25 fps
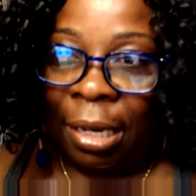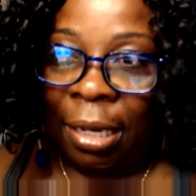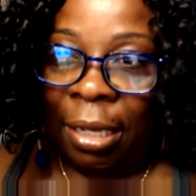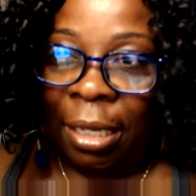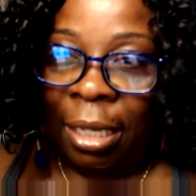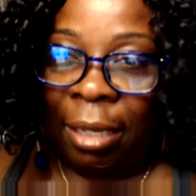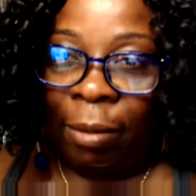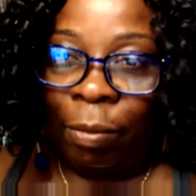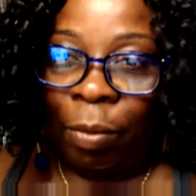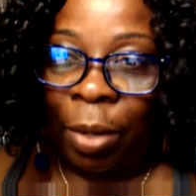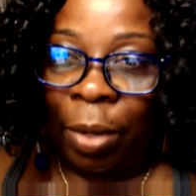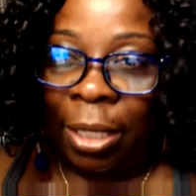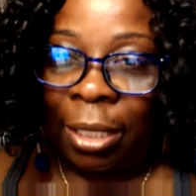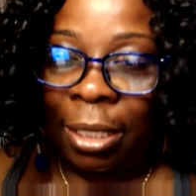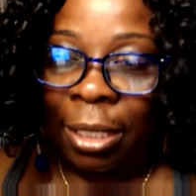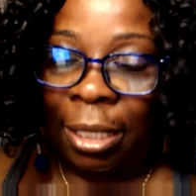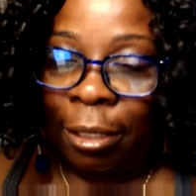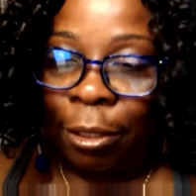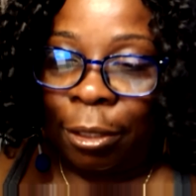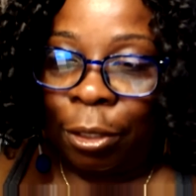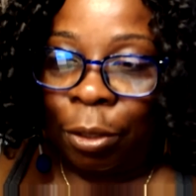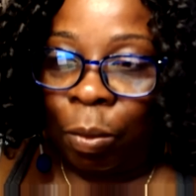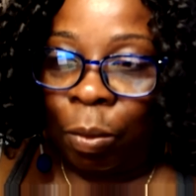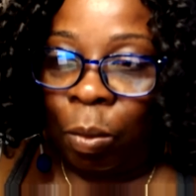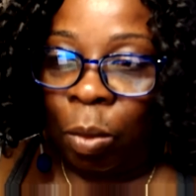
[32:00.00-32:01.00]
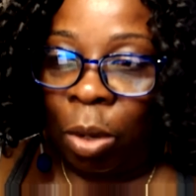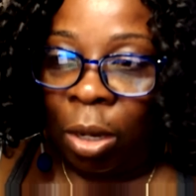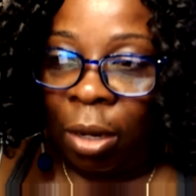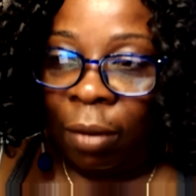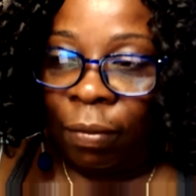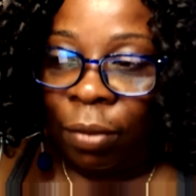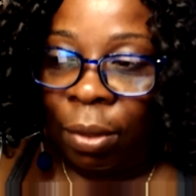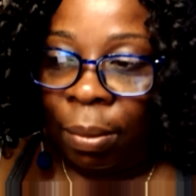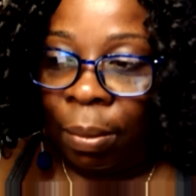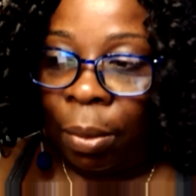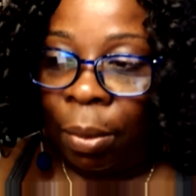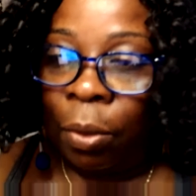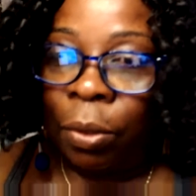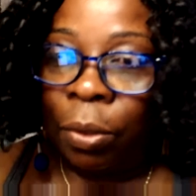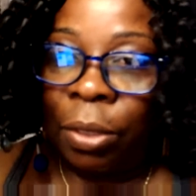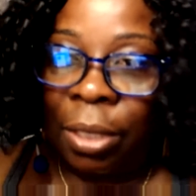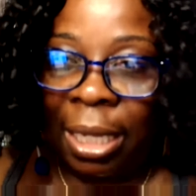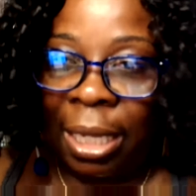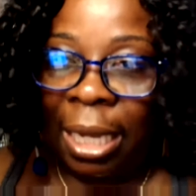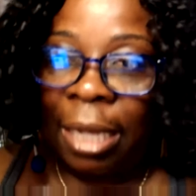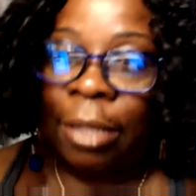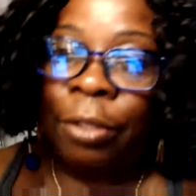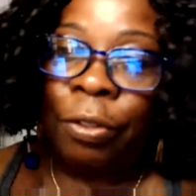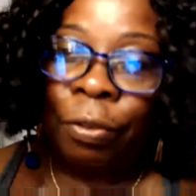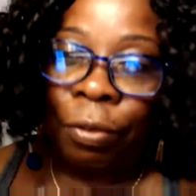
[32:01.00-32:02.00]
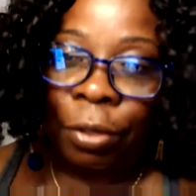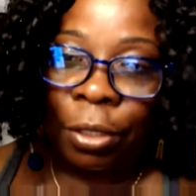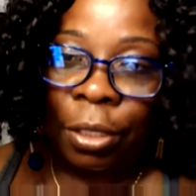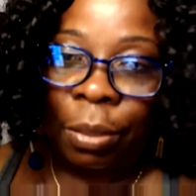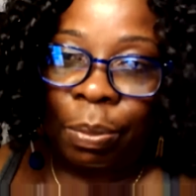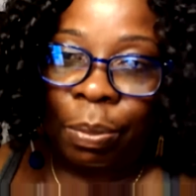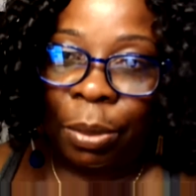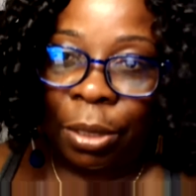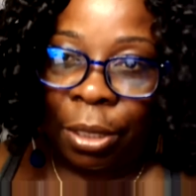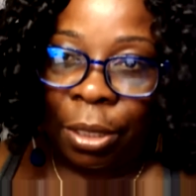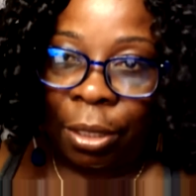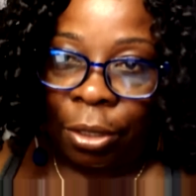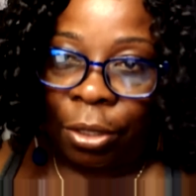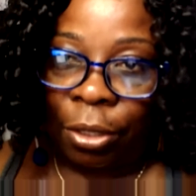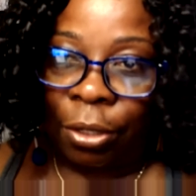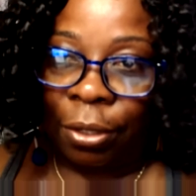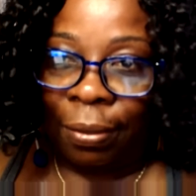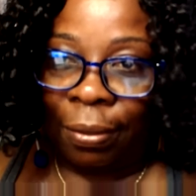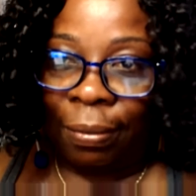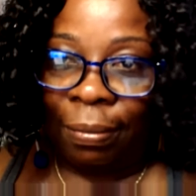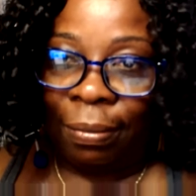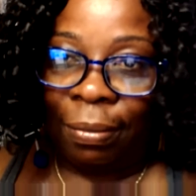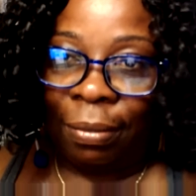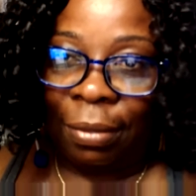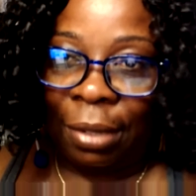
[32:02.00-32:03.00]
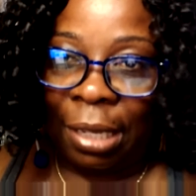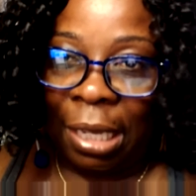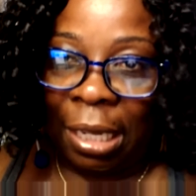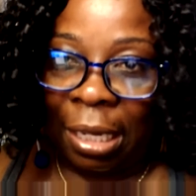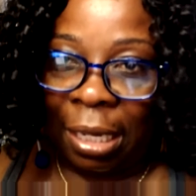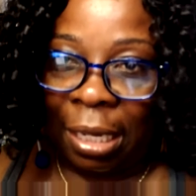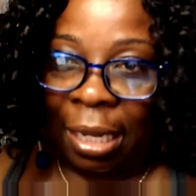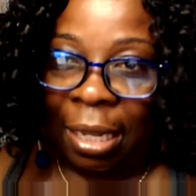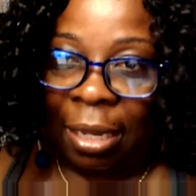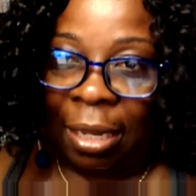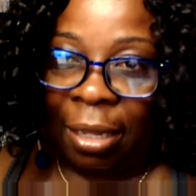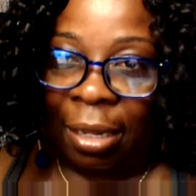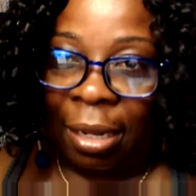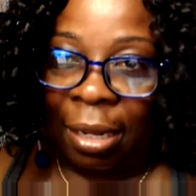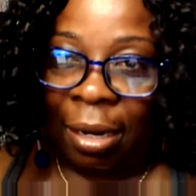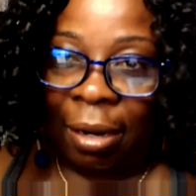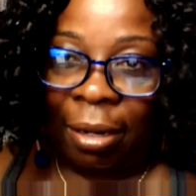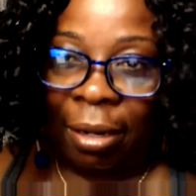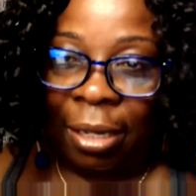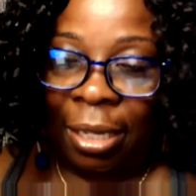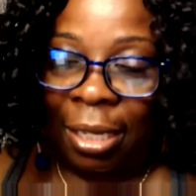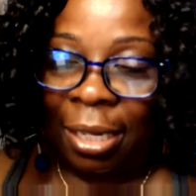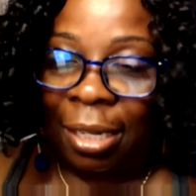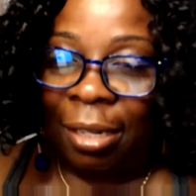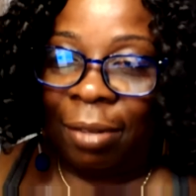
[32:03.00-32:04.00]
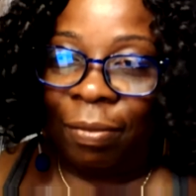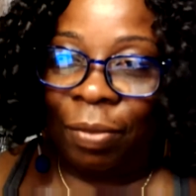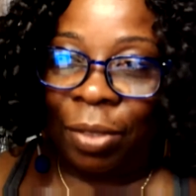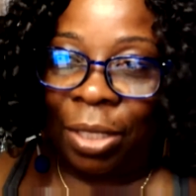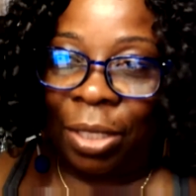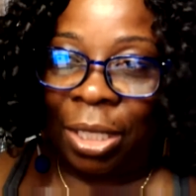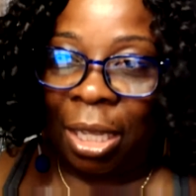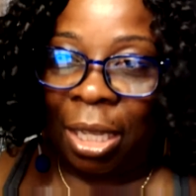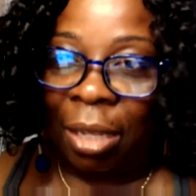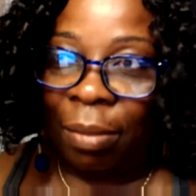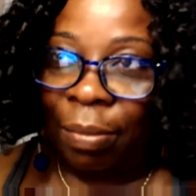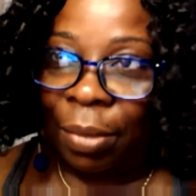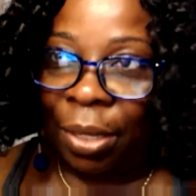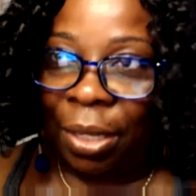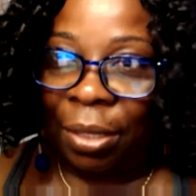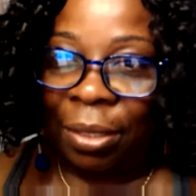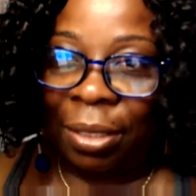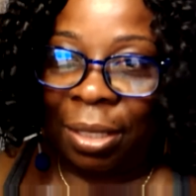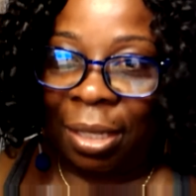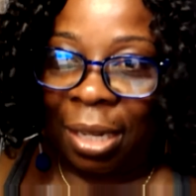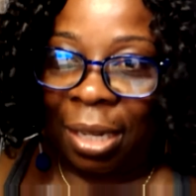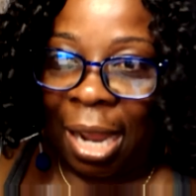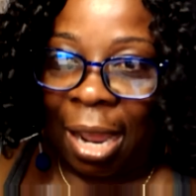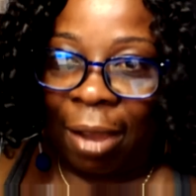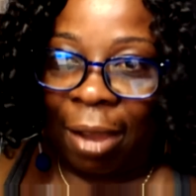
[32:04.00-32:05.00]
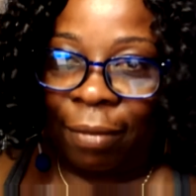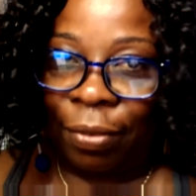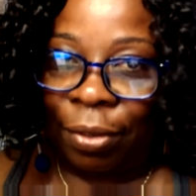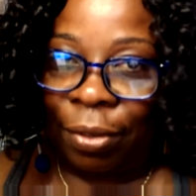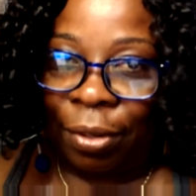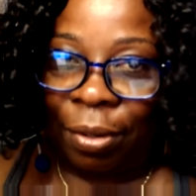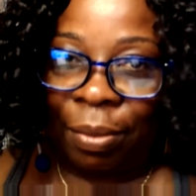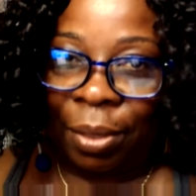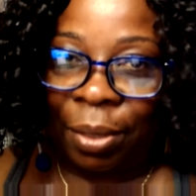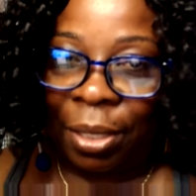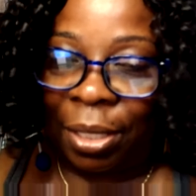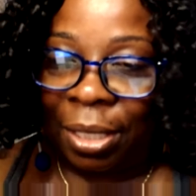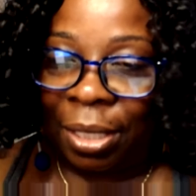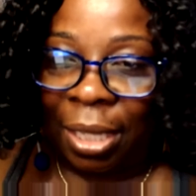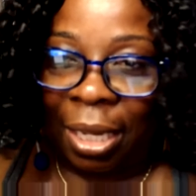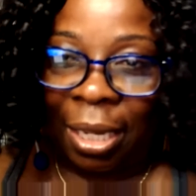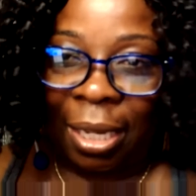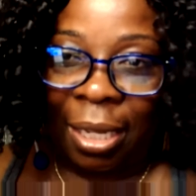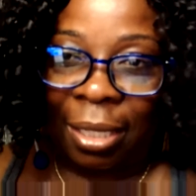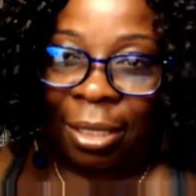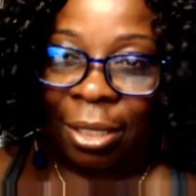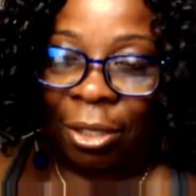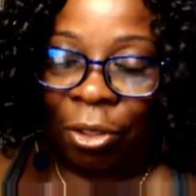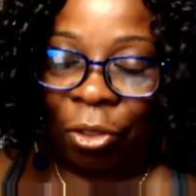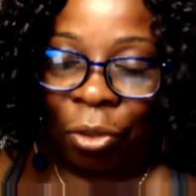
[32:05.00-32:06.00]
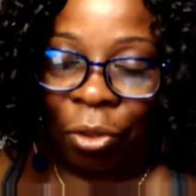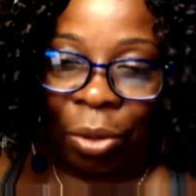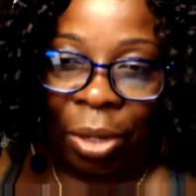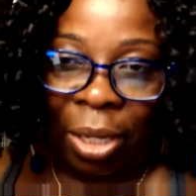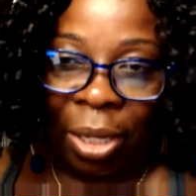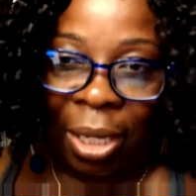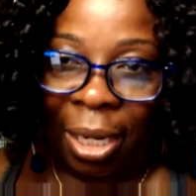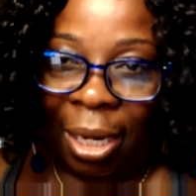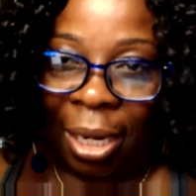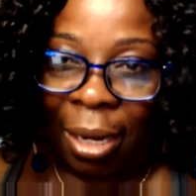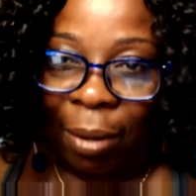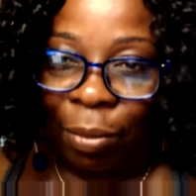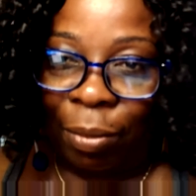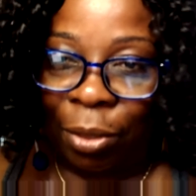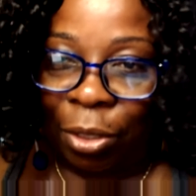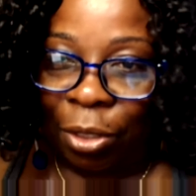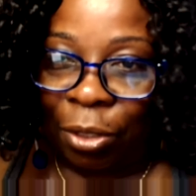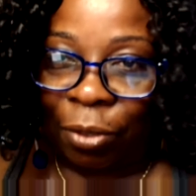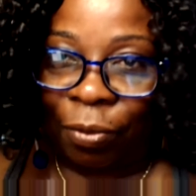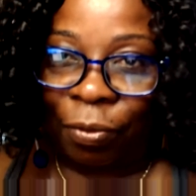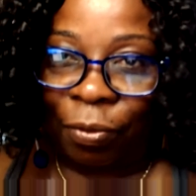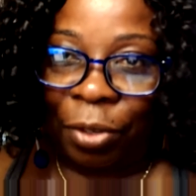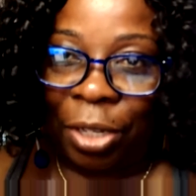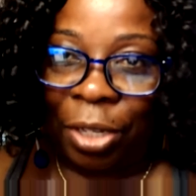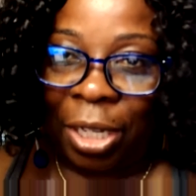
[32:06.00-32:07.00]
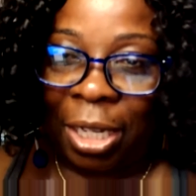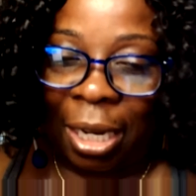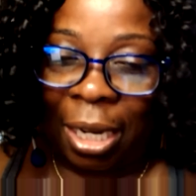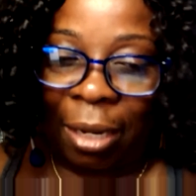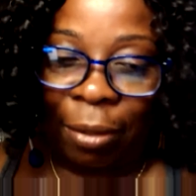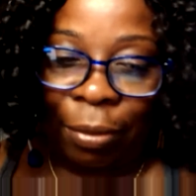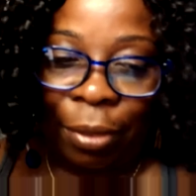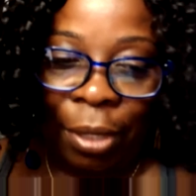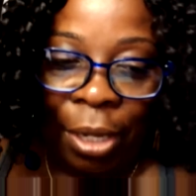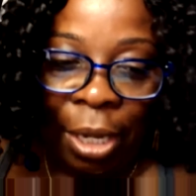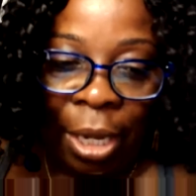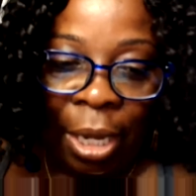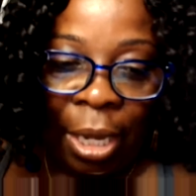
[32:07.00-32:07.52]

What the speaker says: he went into one of the most dangerous position in there. He didn't even tell me until after, because I guess he thought that I would just freak out.